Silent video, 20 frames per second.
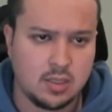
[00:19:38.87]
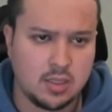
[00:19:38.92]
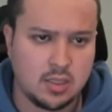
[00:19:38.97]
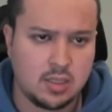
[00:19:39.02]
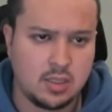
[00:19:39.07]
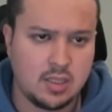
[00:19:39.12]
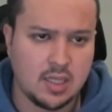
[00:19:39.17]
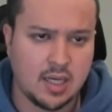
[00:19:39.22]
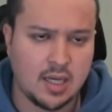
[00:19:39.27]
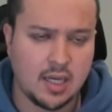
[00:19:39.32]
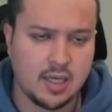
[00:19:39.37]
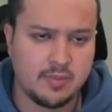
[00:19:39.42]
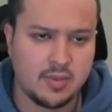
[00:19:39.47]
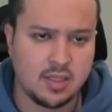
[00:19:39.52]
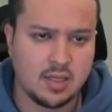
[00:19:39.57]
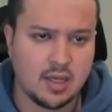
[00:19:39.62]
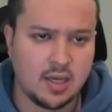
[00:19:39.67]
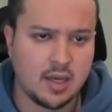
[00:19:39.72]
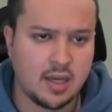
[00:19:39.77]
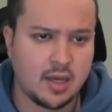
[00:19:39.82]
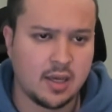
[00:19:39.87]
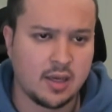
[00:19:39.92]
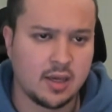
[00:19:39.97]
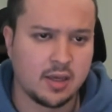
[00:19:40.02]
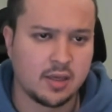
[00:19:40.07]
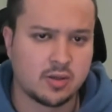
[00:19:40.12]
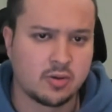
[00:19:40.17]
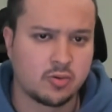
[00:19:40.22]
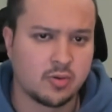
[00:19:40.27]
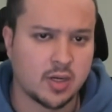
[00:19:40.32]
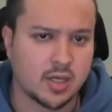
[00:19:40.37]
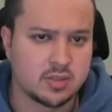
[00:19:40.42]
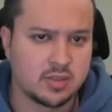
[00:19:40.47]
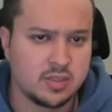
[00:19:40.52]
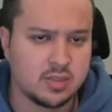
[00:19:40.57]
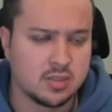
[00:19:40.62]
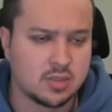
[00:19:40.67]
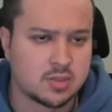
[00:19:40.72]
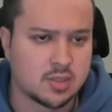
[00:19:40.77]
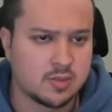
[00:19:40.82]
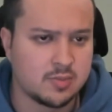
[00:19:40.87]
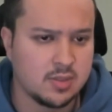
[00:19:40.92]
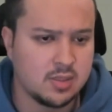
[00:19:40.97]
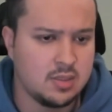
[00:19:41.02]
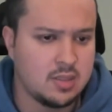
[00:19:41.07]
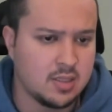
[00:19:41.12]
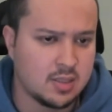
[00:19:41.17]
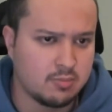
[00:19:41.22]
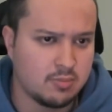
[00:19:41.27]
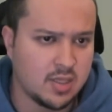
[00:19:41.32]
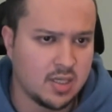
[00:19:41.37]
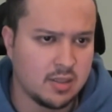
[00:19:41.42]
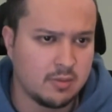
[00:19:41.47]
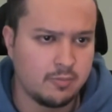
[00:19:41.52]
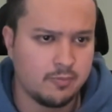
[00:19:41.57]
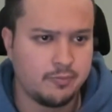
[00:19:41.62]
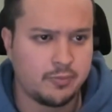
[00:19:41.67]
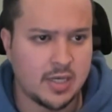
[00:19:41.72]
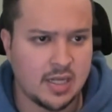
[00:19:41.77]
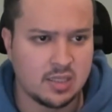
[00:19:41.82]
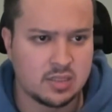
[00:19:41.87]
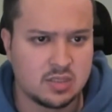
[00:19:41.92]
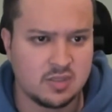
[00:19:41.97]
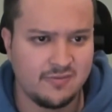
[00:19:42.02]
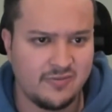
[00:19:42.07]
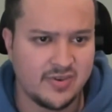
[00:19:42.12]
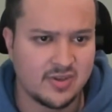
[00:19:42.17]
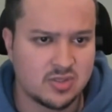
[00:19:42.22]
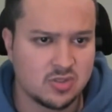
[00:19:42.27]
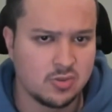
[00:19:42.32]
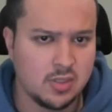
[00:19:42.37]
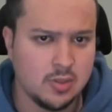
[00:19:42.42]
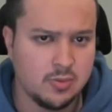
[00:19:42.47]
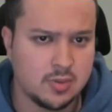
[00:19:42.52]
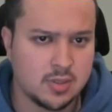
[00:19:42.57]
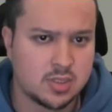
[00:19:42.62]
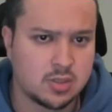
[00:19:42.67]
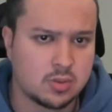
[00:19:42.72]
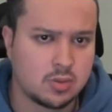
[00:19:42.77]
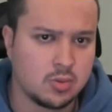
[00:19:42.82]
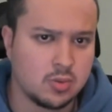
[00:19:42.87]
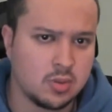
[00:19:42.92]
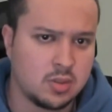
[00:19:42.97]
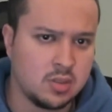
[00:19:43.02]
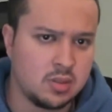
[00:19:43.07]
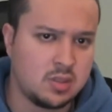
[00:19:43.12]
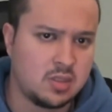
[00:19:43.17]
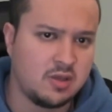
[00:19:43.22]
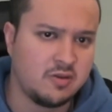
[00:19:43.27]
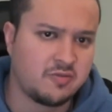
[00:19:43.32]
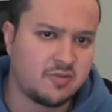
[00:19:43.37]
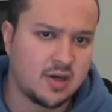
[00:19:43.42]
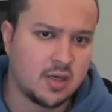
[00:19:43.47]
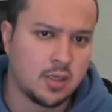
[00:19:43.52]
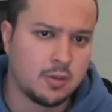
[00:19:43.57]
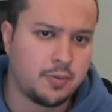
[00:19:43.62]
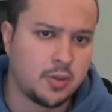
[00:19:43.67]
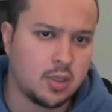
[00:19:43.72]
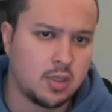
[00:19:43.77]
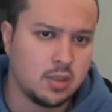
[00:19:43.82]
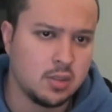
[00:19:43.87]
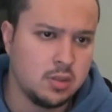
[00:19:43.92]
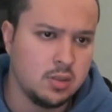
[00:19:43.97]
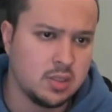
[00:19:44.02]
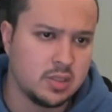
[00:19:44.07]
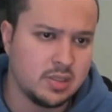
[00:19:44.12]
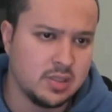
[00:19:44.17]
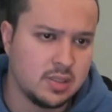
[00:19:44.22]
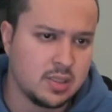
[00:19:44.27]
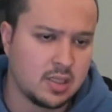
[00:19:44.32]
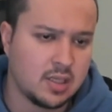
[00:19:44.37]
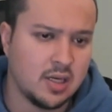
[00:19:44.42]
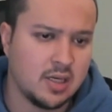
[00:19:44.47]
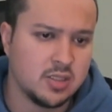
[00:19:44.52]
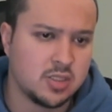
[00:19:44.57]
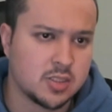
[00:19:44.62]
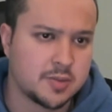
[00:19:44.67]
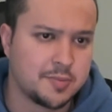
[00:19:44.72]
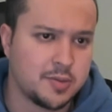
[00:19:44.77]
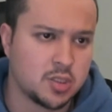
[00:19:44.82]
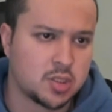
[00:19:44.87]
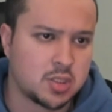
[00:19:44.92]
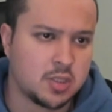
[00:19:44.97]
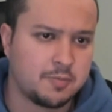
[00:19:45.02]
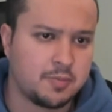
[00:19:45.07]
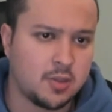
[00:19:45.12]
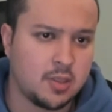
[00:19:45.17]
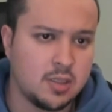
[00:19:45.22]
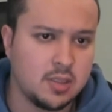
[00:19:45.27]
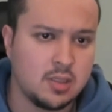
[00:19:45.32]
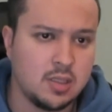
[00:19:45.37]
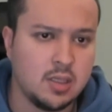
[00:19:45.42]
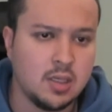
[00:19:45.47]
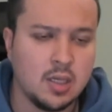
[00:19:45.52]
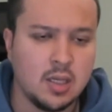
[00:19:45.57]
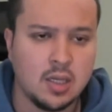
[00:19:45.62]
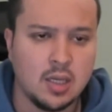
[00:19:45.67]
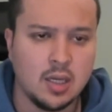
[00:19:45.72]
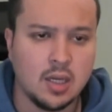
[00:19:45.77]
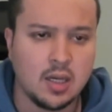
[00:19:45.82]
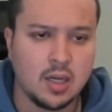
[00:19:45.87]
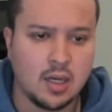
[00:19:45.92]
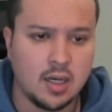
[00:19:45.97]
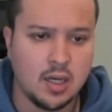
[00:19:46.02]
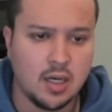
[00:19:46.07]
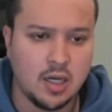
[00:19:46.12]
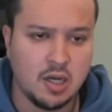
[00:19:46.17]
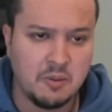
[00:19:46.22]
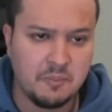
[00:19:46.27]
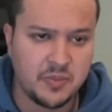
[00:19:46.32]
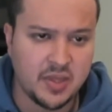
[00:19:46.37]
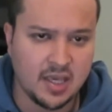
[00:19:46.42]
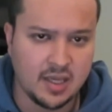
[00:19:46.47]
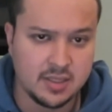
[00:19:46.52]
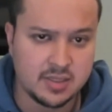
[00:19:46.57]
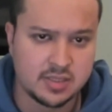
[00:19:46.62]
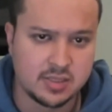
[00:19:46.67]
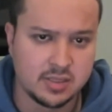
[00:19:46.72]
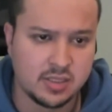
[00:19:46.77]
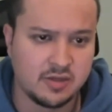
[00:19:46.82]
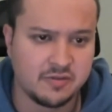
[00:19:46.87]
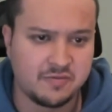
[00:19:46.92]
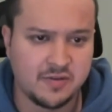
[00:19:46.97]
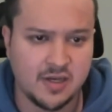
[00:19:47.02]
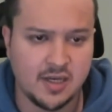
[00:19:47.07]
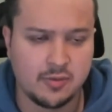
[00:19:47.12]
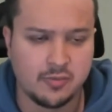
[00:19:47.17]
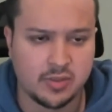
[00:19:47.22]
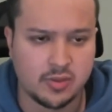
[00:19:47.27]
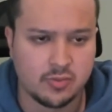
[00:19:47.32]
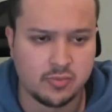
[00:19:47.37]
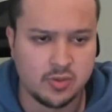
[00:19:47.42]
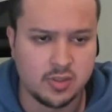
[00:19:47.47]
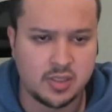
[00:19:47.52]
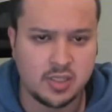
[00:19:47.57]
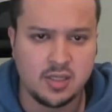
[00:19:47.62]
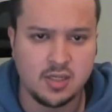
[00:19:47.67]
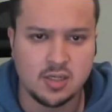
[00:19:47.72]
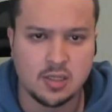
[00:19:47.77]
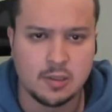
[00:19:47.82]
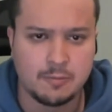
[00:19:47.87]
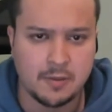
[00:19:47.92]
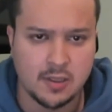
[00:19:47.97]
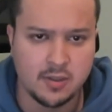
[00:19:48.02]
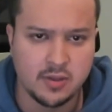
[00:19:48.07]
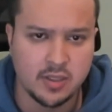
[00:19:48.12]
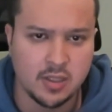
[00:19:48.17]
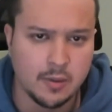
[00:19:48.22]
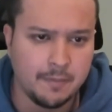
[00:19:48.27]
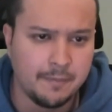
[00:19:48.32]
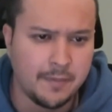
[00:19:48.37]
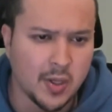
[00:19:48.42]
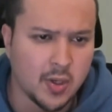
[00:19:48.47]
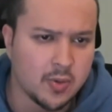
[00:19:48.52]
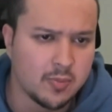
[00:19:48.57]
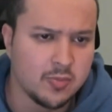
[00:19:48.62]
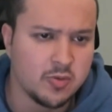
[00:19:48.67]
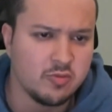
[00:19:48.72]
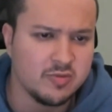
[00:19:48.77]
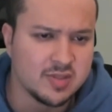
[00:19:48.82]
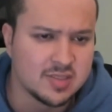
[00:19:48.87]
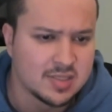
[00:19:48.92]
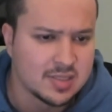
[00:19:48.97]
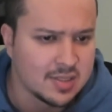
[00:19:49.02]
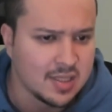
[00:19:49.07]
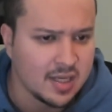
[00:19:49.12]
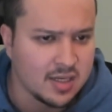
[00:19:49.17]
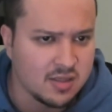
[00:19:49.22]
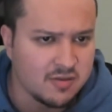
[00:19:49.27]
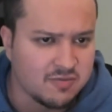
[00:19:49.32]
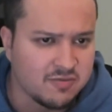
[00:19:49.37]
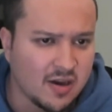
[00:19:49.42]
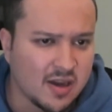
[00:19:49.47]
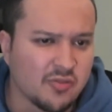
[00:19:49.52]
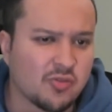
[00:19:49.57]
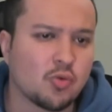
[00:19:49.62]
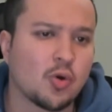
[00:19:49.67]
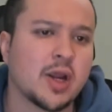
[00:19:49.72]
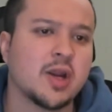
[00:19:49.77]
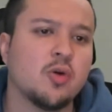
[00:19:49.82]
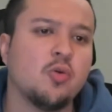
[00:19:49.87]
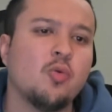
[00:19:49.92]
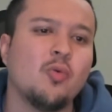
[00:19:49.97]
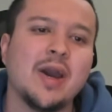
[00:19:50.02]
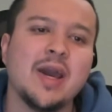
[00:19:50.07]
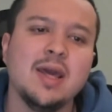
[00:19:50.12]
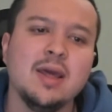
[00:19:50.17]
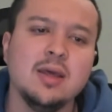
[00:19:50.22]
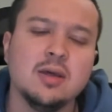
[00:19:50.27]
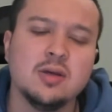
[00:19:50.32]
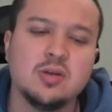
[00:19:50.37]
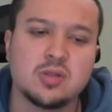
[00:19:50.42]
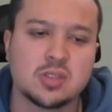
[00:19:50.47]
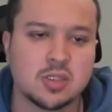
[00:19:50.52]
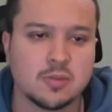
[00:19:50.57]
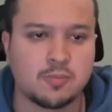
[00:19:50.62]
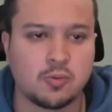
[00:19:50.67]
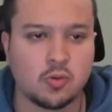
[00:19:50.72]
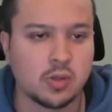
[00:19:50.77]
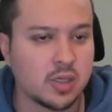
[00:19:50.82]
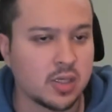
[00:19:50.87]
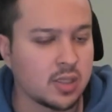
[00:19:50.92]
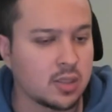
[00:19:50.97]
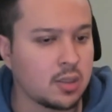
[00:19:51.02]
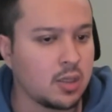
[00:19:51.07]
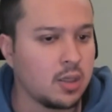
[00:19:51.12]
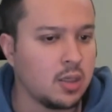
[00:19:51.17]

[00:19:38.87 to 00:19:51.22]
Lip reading: yeah, I mean, I correctly determined that my path to victory was through the d-file pawn, and I just pushed the pawn and solidified it with the rook here. Apparently a better move is knight e5 right away, supporting